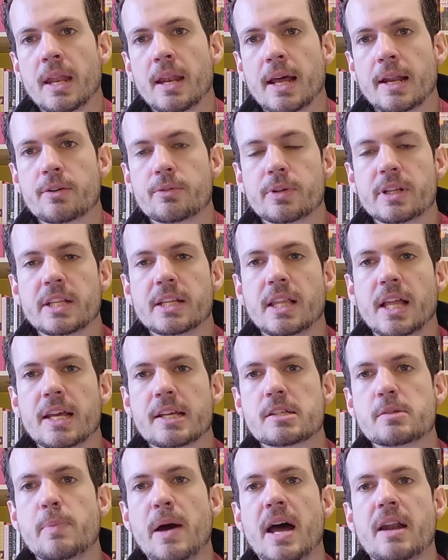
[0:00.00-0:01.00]
I don't really like
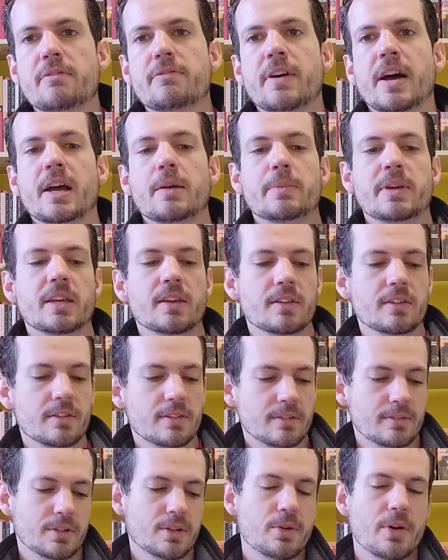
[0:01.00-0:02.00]
Spotify because
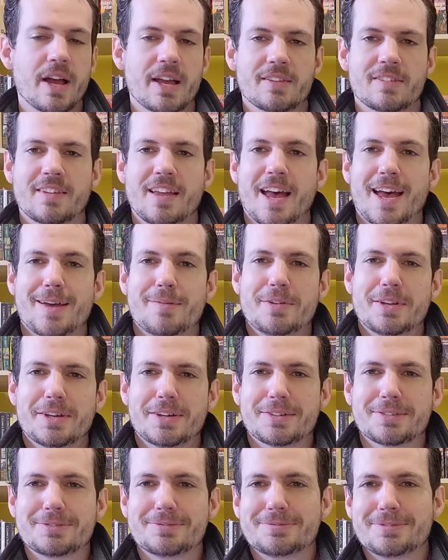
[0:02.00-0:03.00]
who has time to
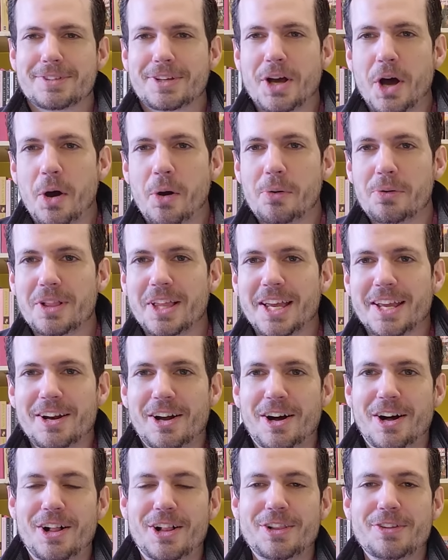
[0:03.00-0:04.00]
collate
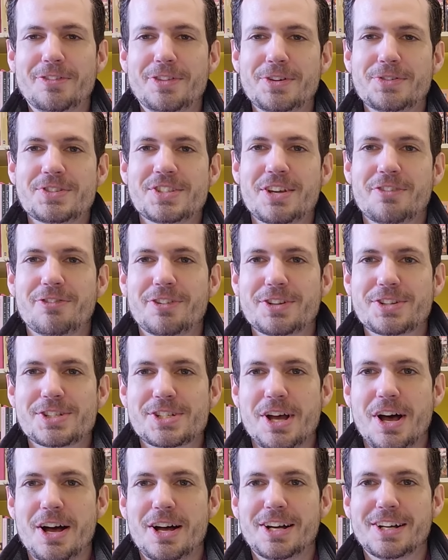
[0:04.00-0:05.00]
all of those different
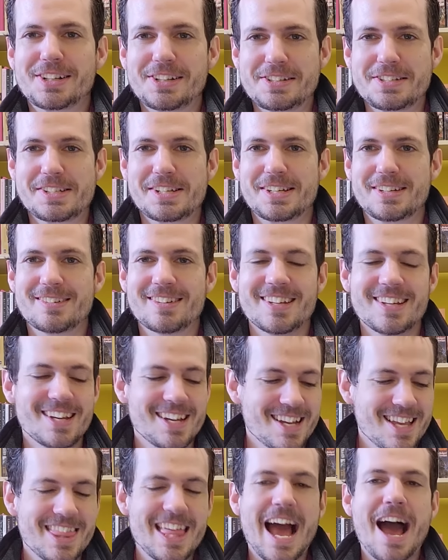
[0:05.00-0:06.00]
songs, and
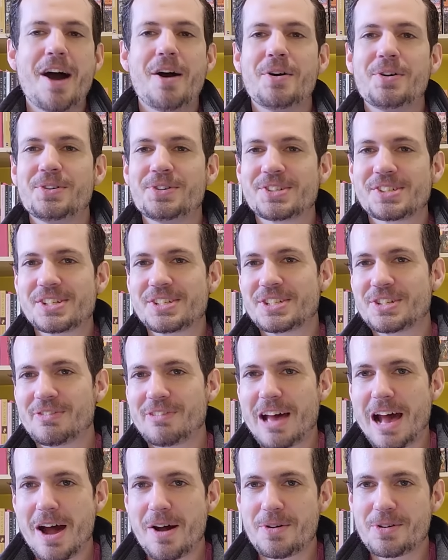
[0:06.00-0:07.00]
thousands of
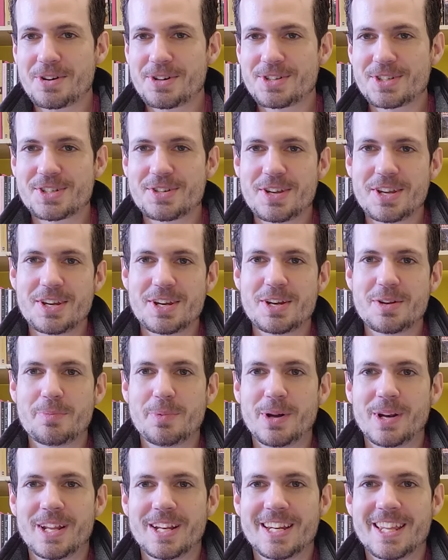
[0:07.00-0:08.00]
hours needed to
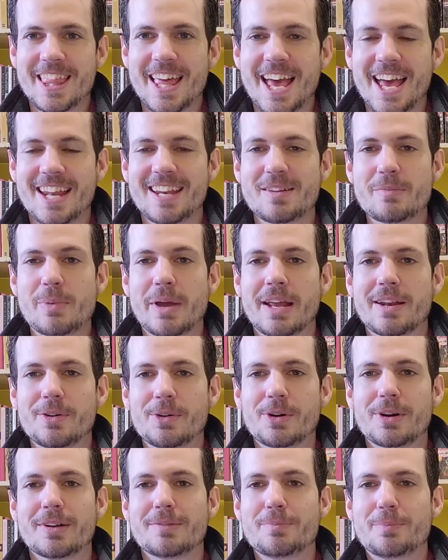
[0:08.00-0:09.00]
put into that. And
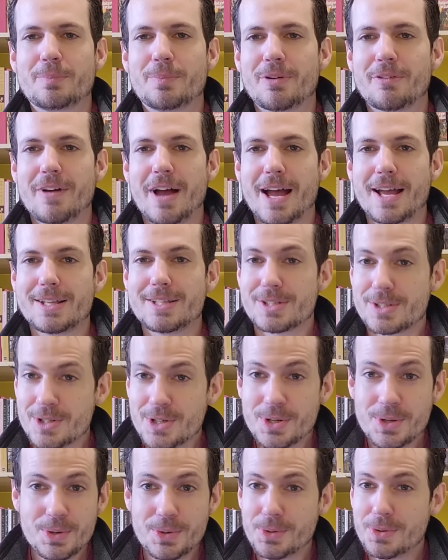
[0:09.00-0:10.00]
Pandora provides
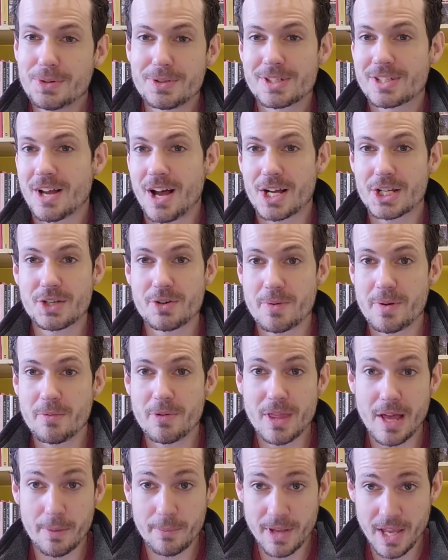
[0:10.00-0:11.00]
new songs for me
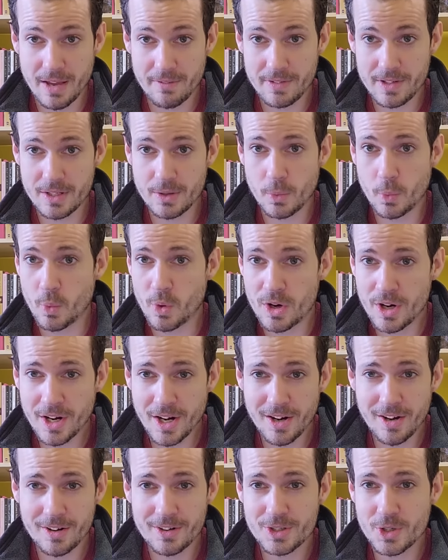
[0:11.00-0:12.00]
without me having to
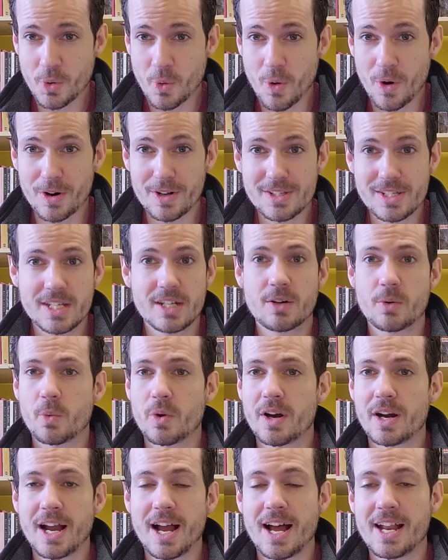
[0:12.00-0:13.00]
work towards it or
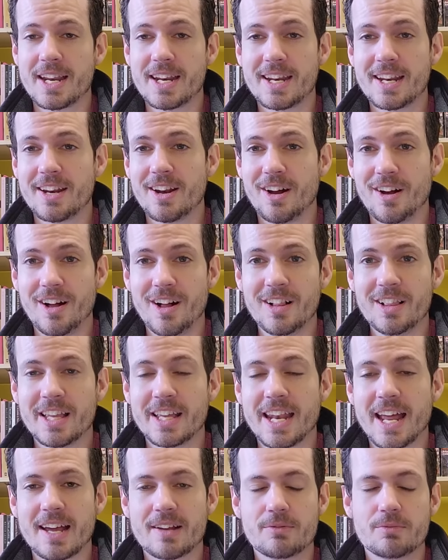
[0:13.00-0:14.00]
work on it at all.
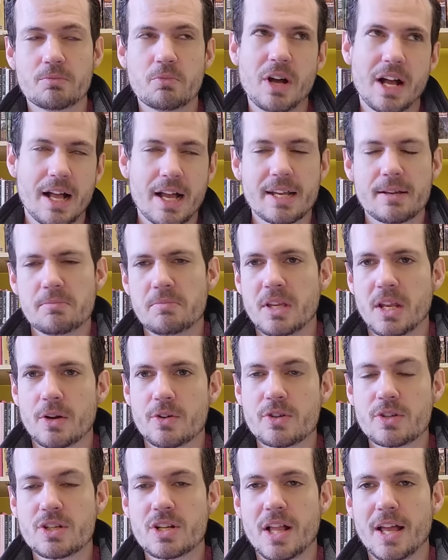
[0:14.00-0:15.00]
And
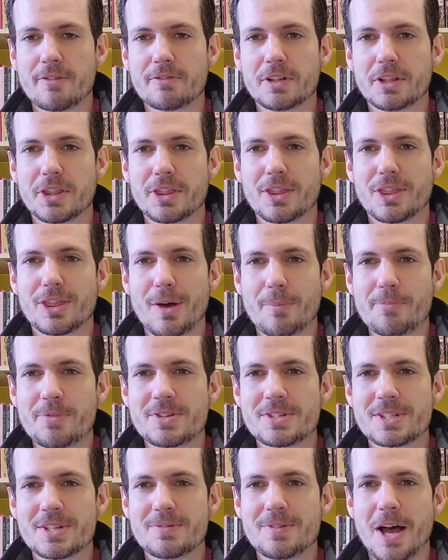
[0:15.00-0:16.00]
you still have to
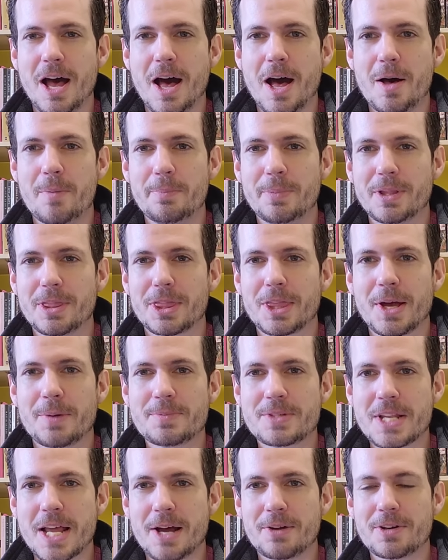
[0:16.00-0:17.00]
thumbs up and thumbs
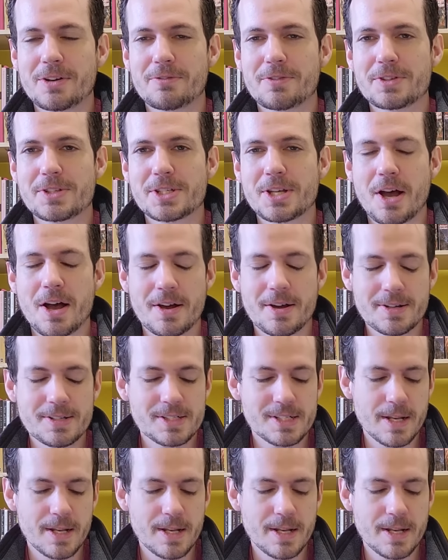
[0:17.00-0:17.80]
down different songs.